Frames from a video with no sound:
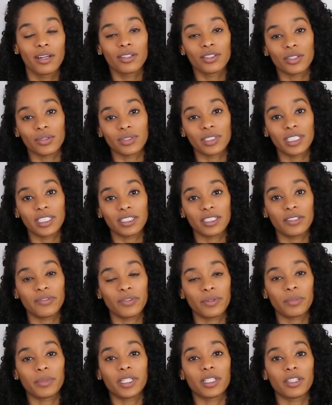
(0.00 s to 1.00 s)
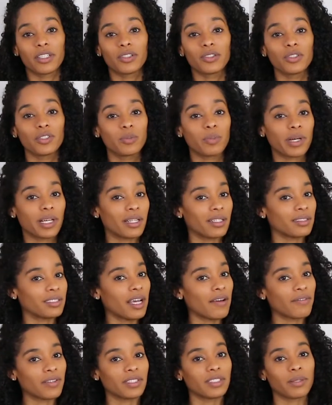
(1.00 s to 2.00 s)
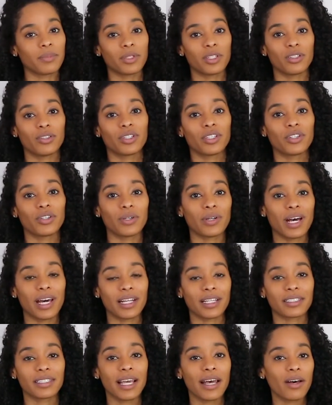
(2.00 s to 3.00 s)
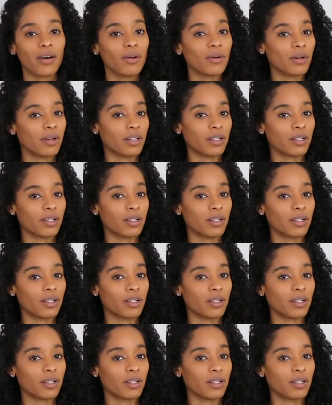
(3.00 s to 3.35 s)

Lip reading: So it's easy for me to use, but definitely something you can do on Excel,